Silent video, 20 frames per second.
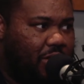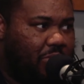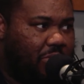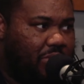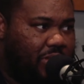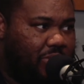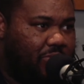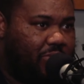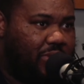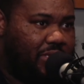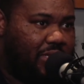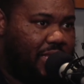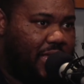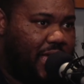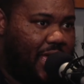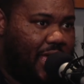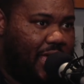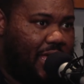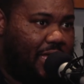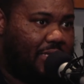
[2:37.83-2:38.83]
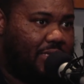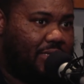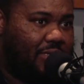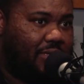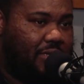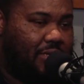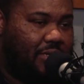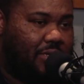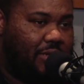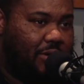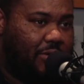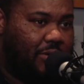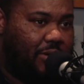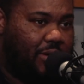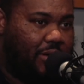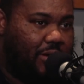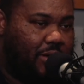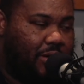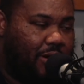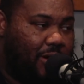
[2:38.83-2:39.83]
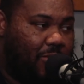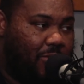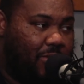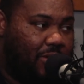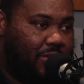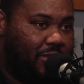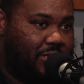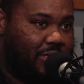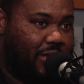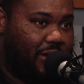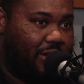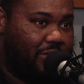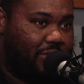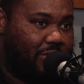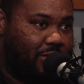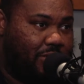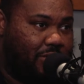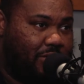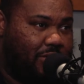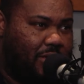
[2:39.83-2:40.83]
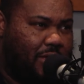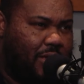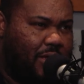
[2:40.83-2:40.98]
But then once he asked, Carl Weathers' characters,